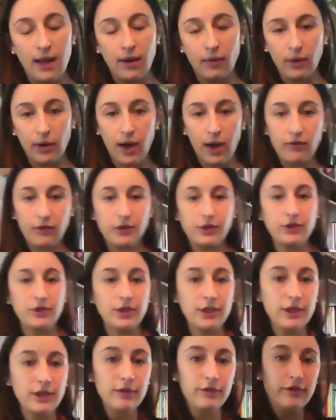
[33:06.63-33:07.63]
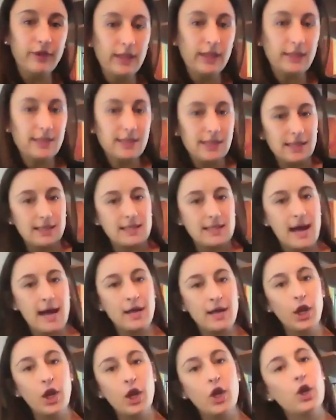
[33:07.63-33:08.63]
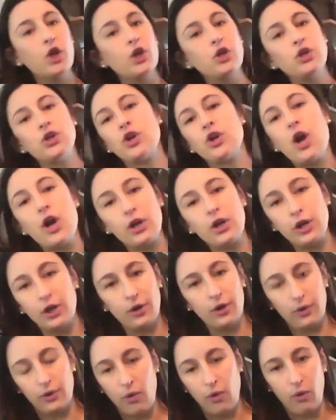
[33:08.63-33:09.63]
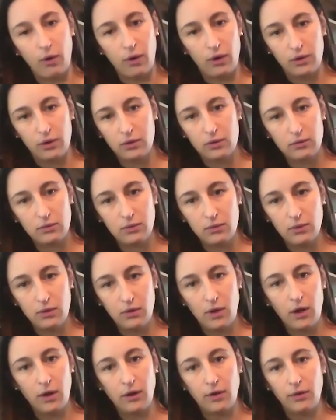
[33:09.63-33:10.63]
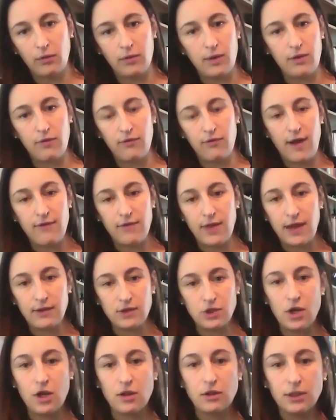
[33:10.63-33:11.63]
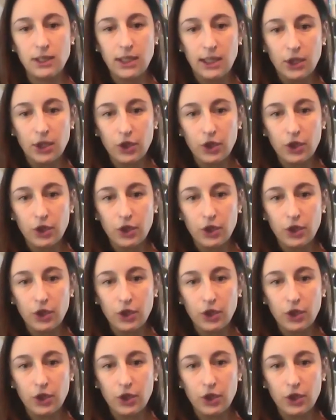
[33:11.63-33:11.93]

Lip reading: recovering your legal fees is that you're not going to go to court on a $3,000 to $5,000 lien.